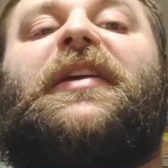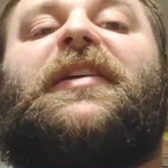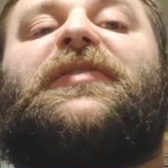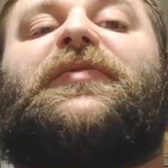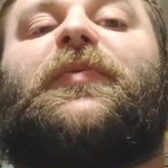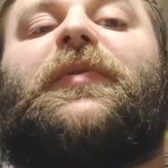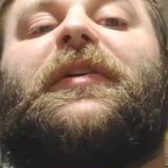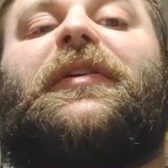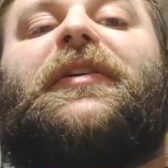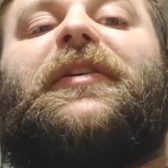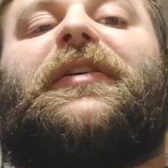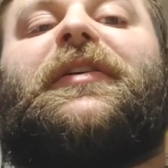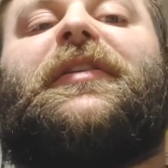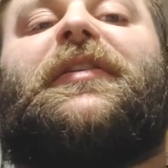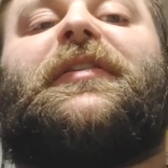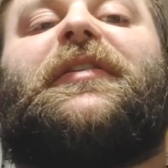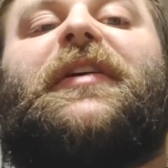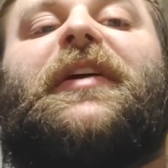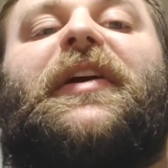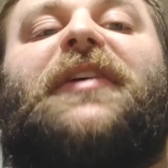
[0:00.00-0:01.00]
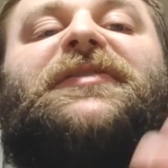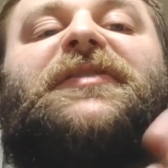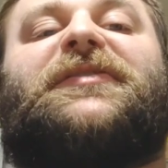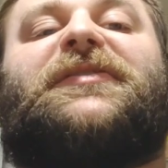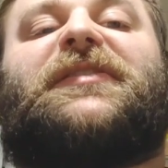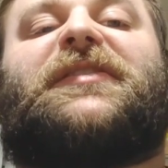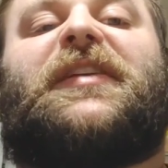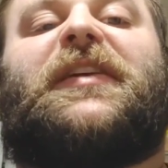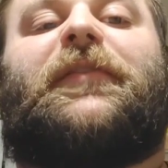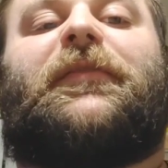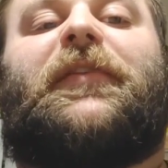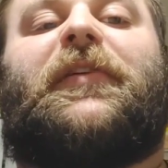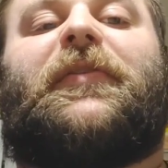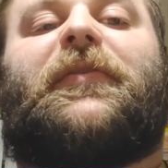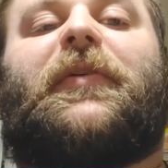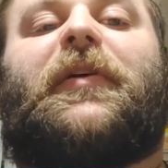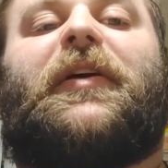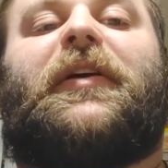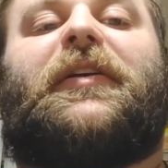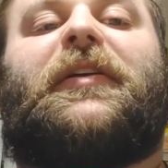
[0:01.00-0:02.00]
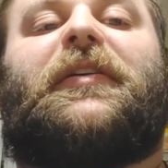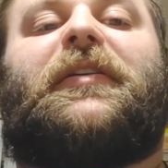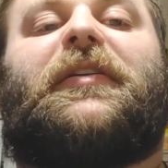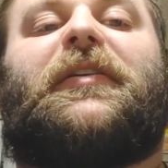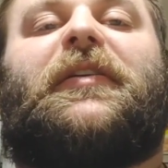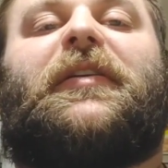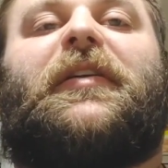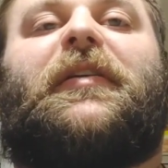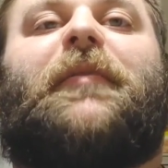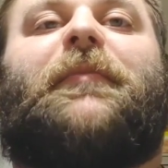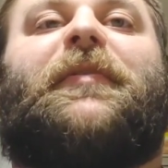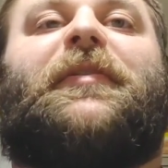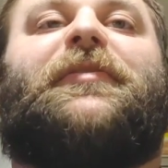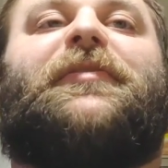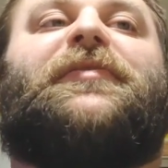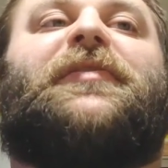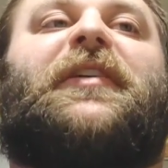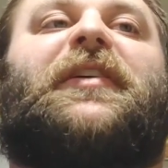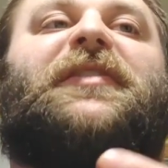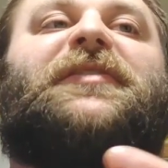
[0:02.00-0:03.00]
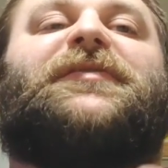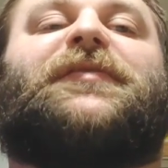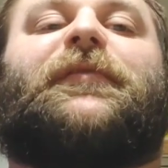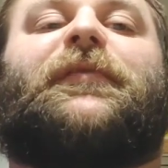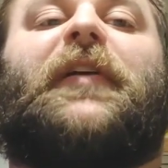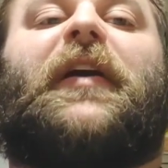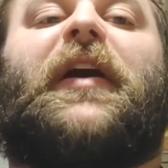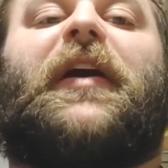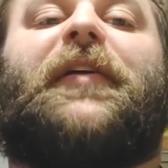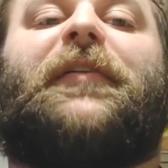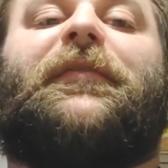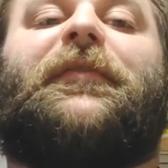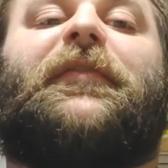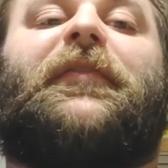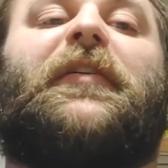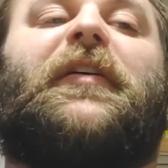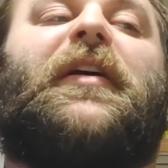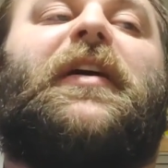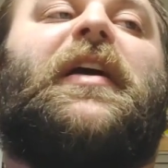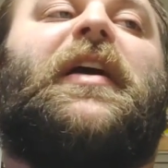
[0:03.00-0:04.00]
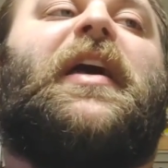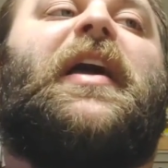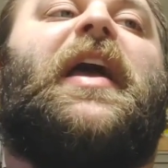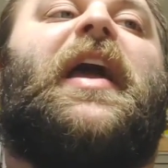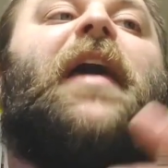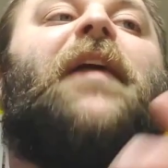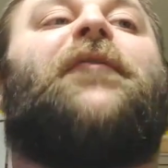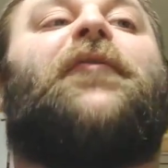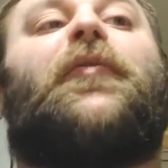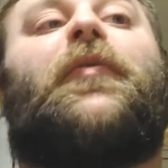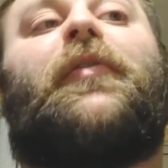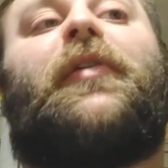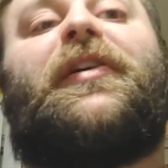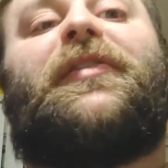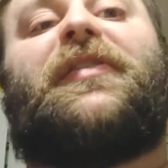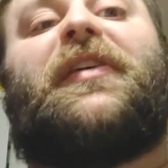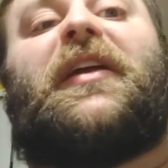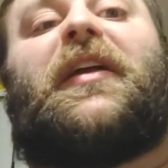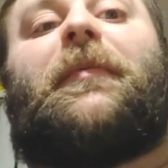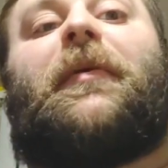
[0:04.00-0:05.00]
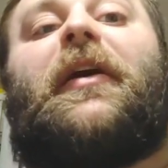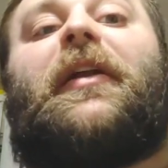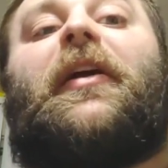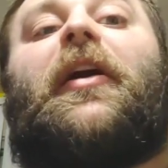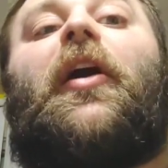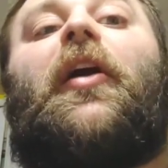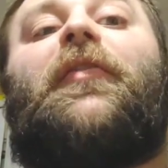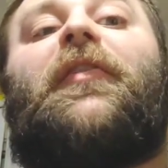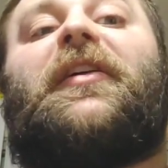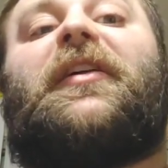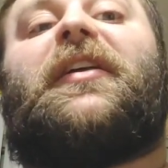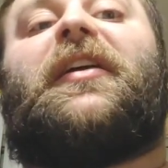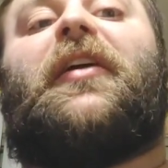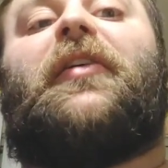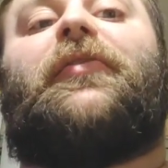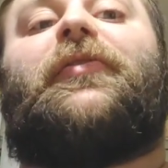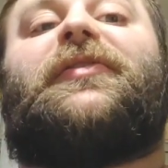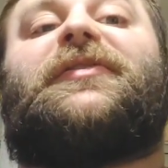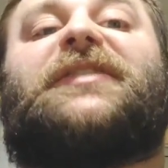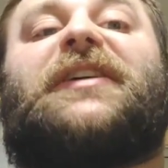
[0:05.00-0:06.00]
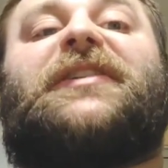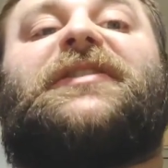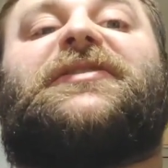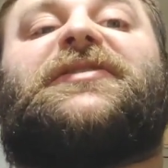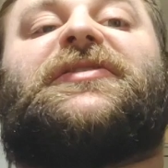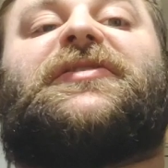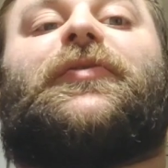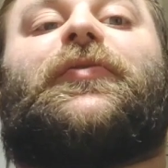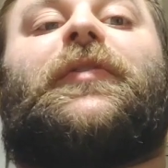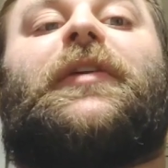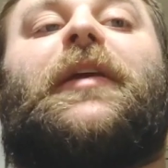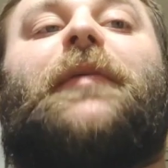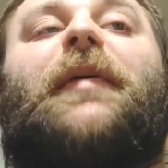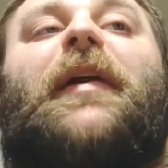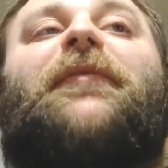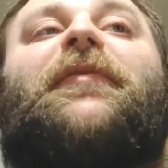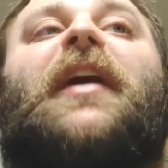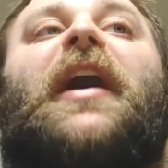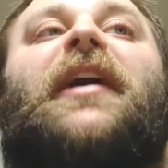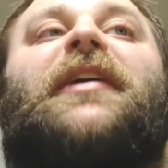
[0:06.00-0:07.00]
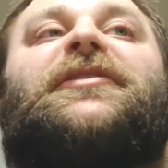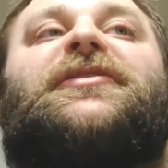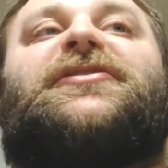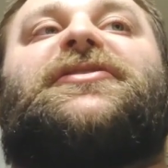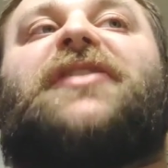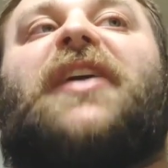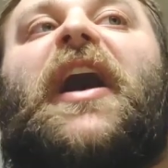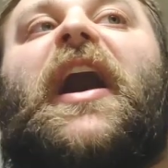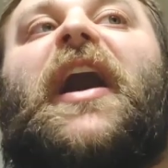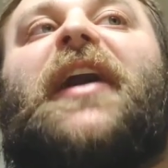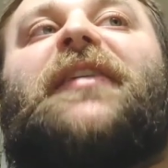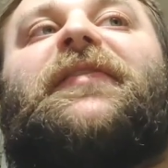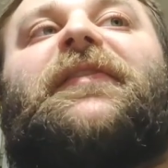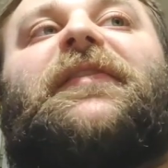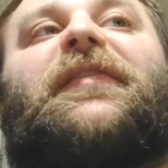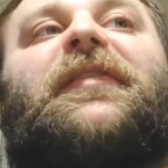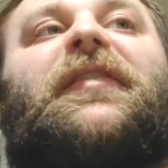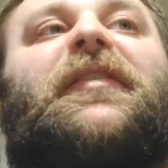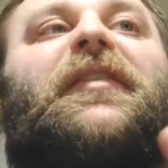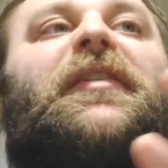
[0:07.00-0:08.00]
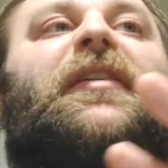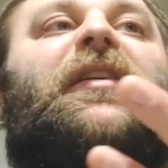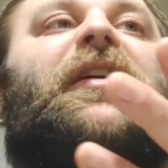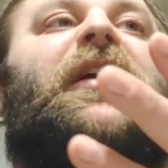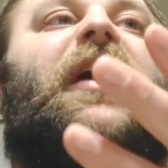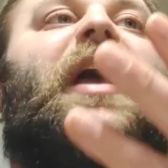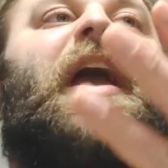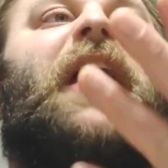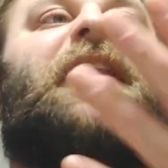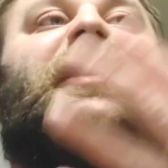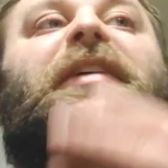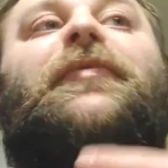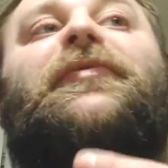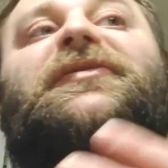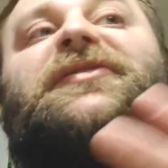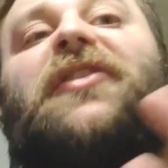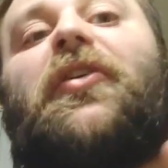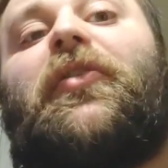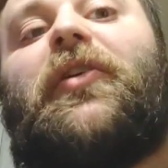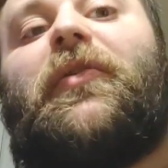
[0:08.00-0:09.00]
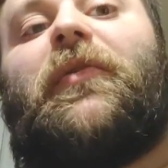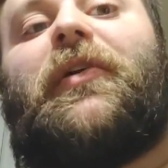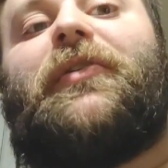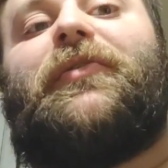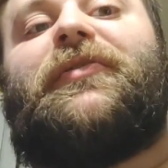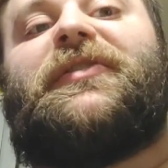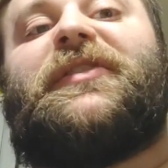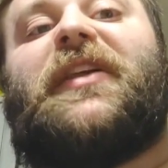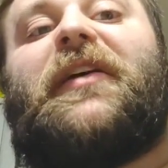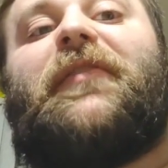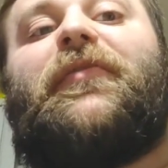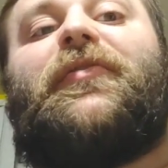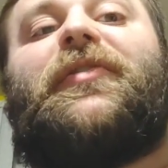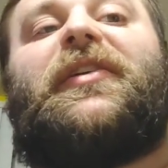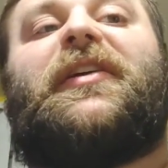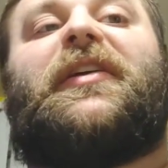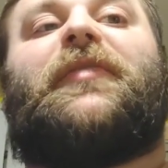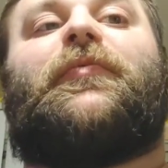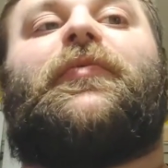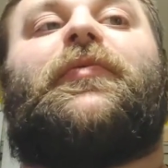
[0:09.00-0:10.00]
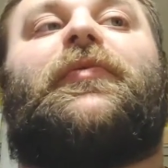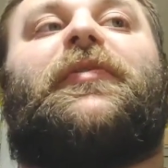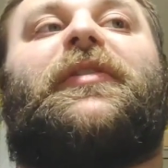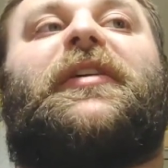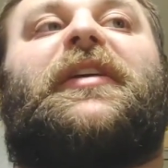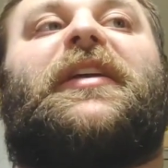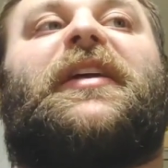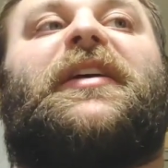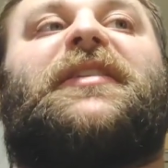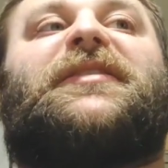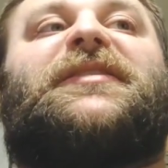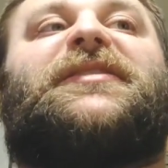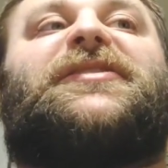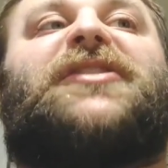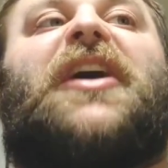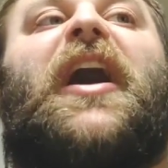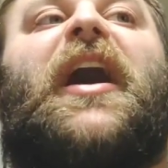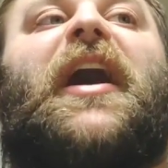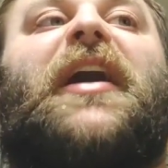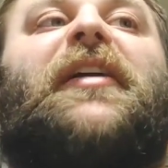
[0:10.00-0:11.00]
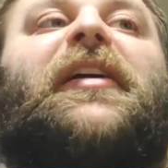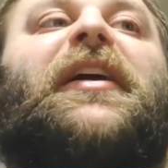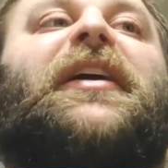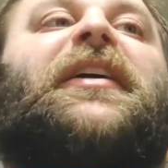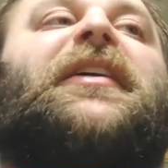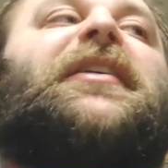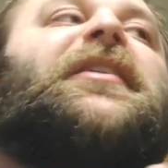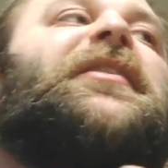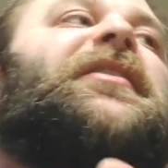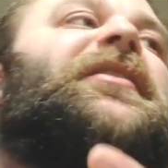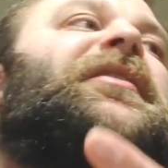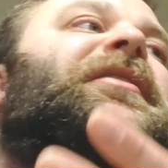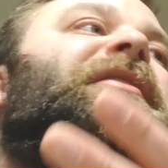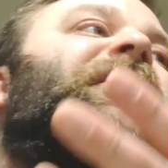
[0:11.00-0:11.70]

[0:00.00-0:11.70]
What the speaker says: He tweeted, "It's just a TV, right? I mean, you think you'd survive. If you really think about it, all the killers in Scream have gotten shot, and he was the only one who didn't really get shot. He